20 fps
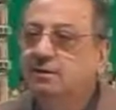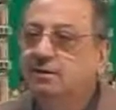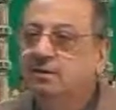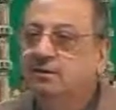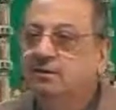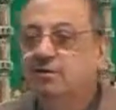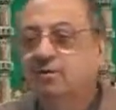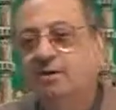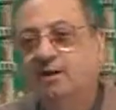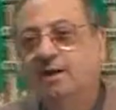
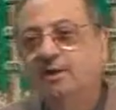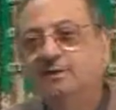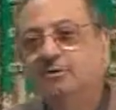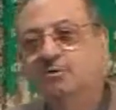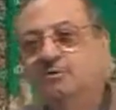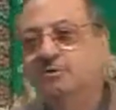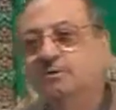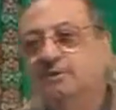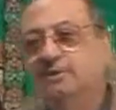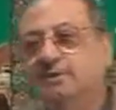no, I
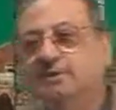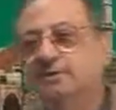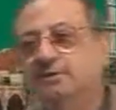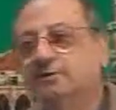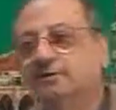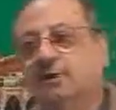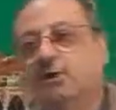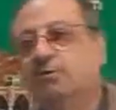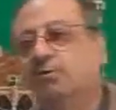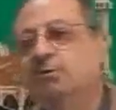don't think.
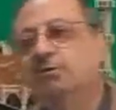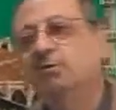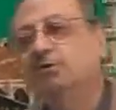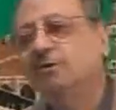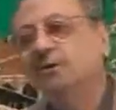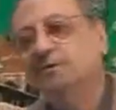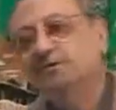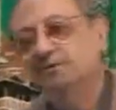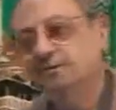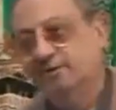How will you
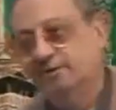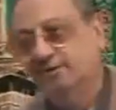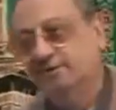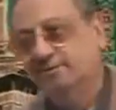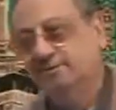translate?